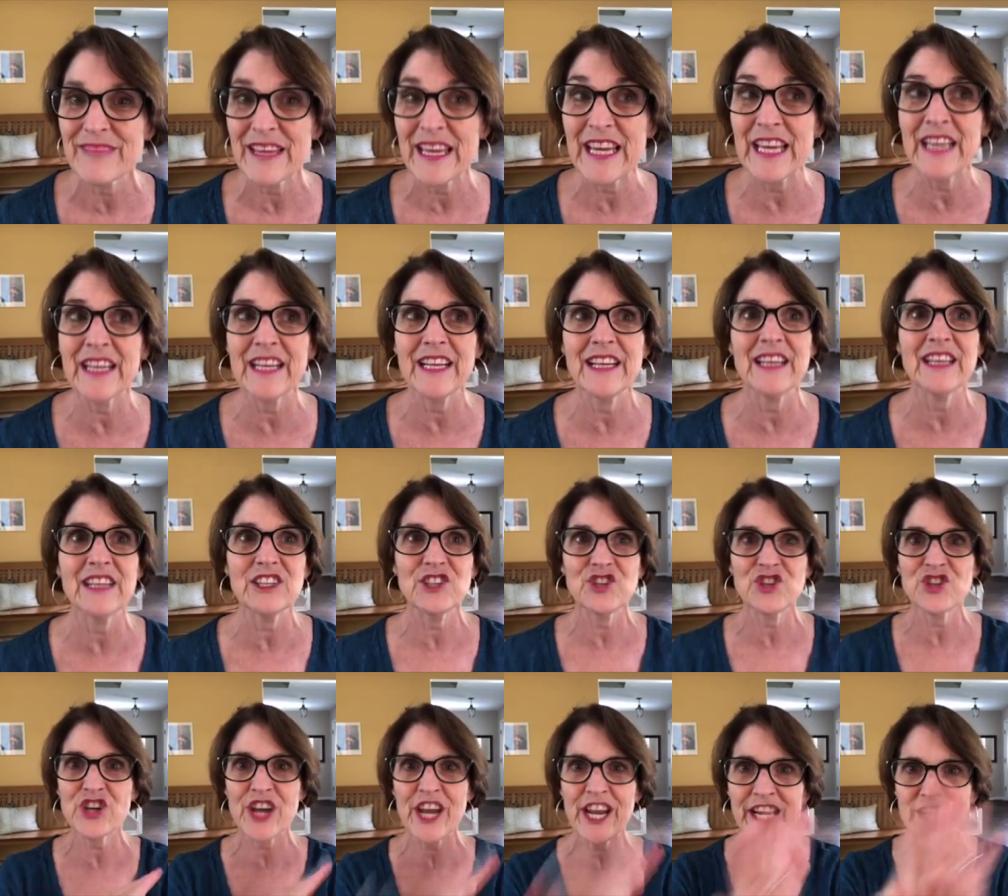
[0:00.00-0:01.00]
It
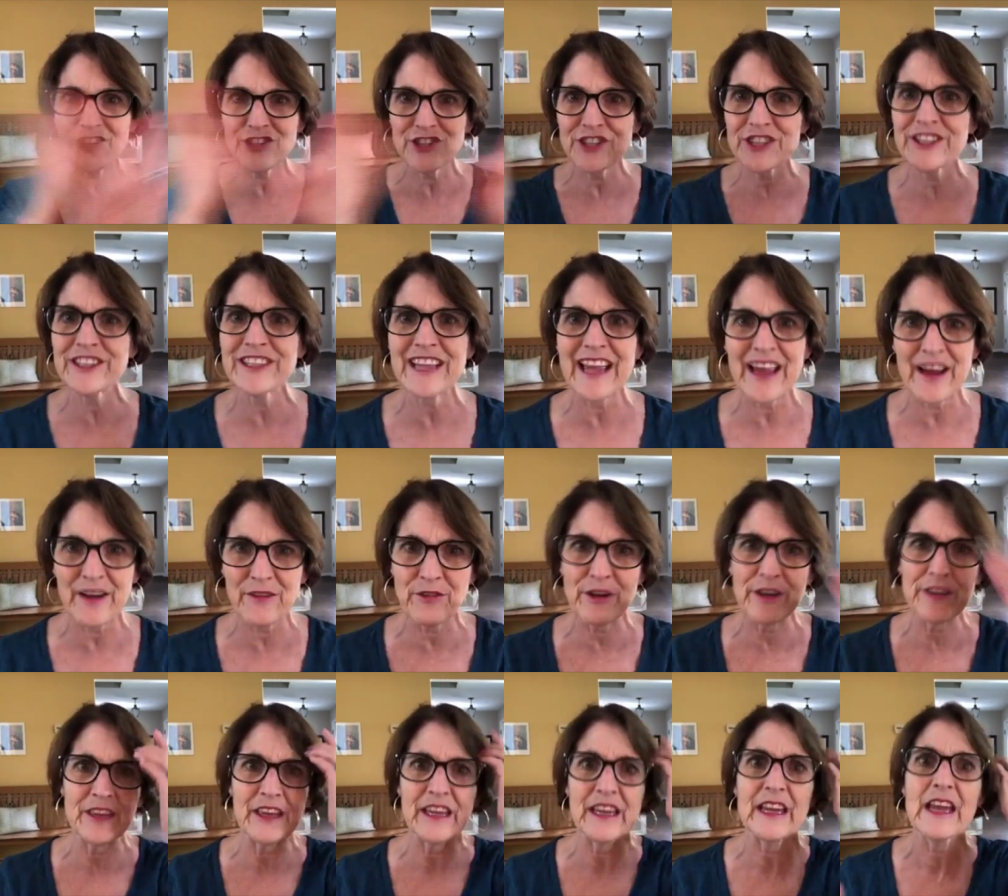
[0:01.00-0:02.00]
changes
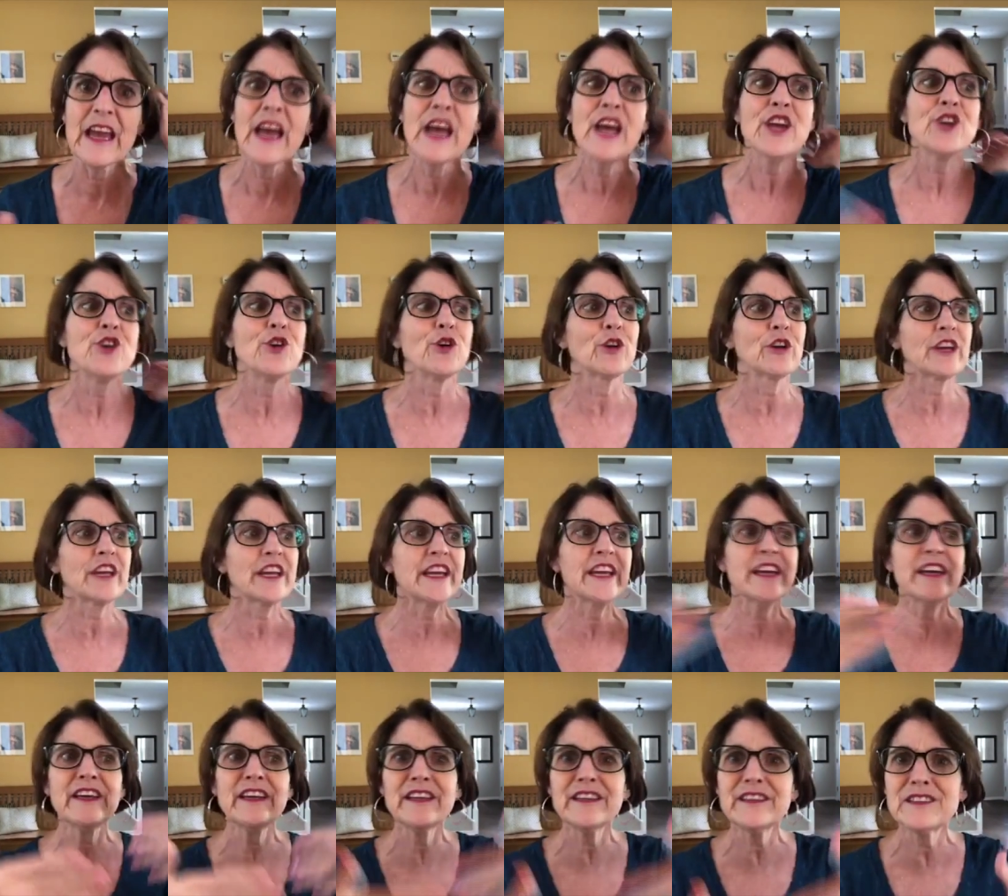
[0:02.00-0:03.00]
everything. Your
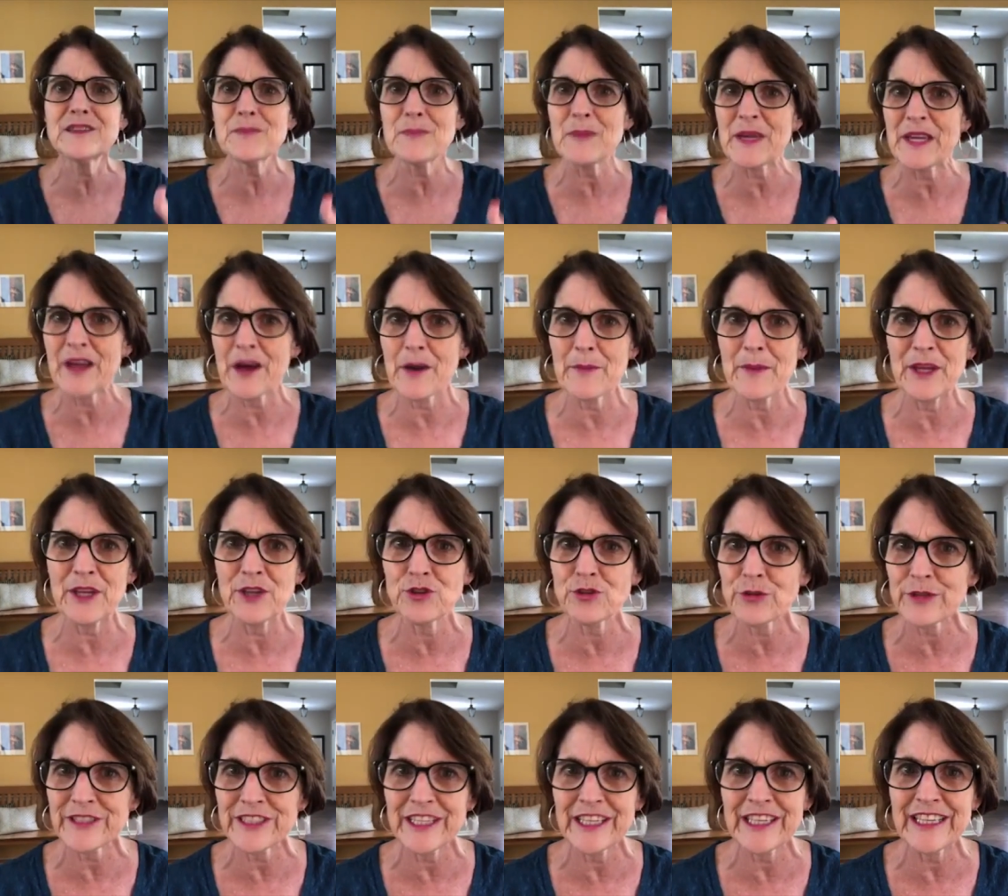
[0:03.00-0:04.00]
kids become
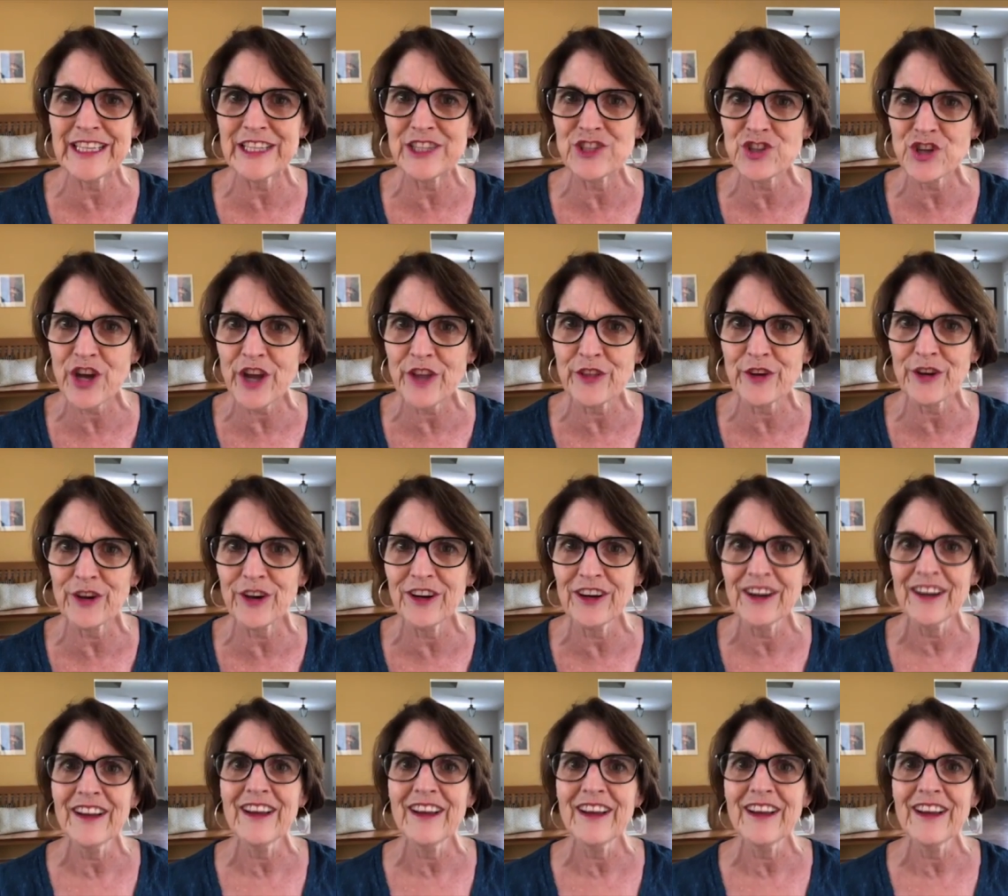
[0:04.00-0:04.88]
interested in each other.